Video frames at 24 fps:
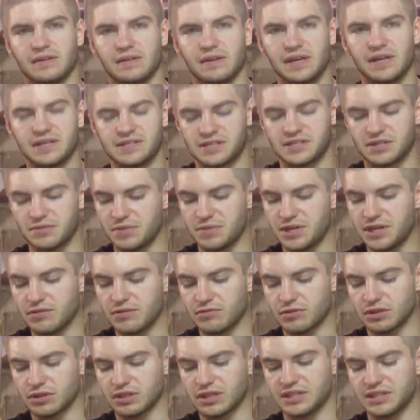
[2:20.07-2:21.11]
histamine
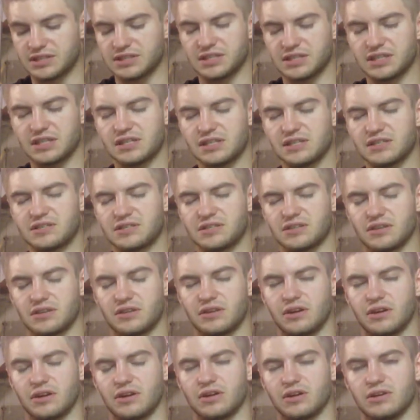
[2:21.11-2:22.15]
releases,
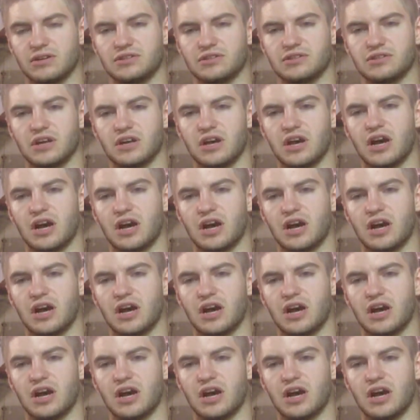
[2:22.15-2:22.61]
there's